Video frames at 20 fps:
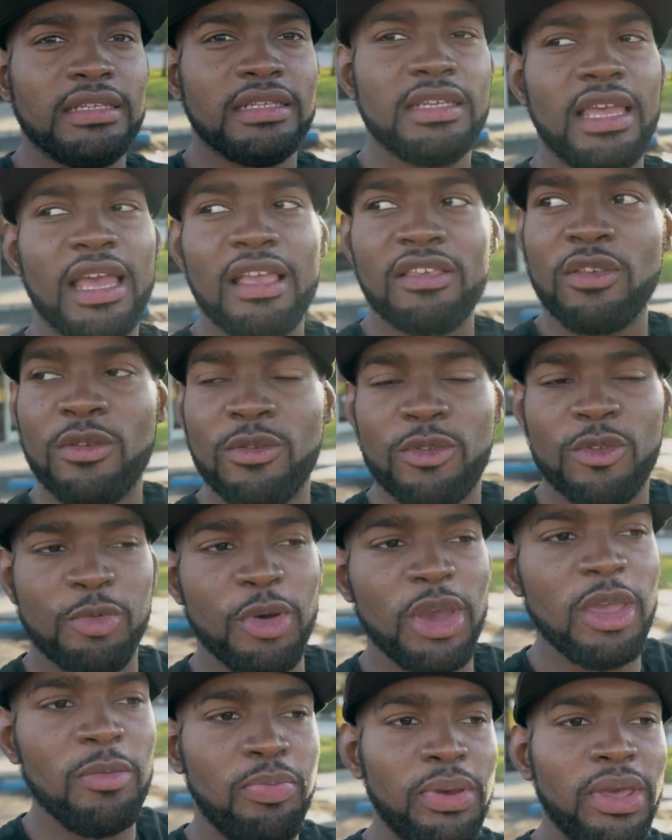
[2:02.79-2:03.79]
just got some
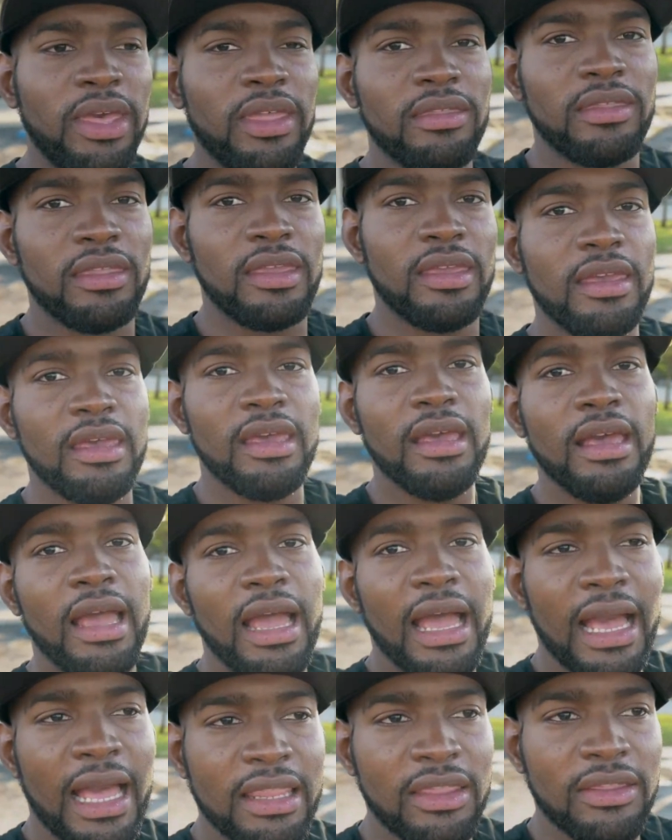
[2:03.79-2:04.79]
spray paint,
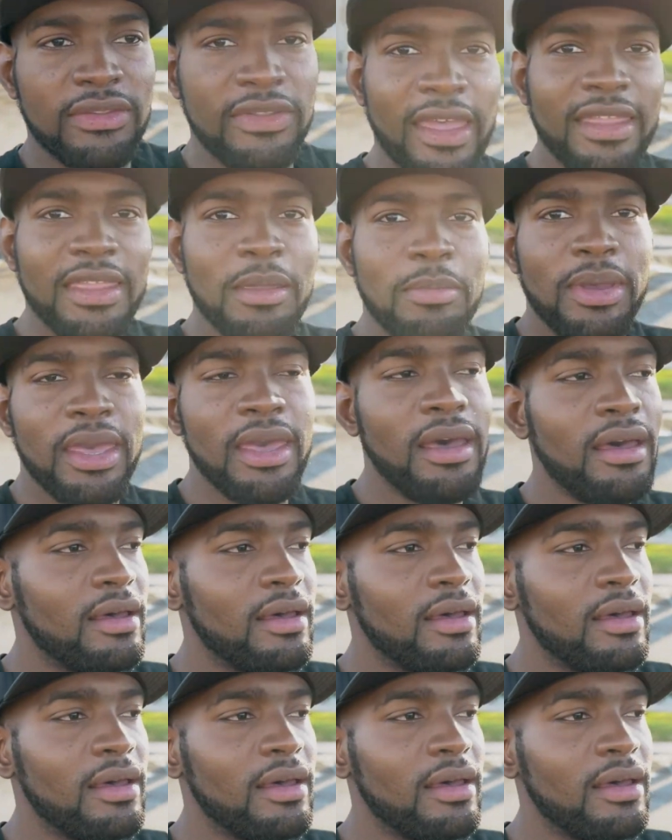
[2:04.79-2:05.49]
I got the teddy bear.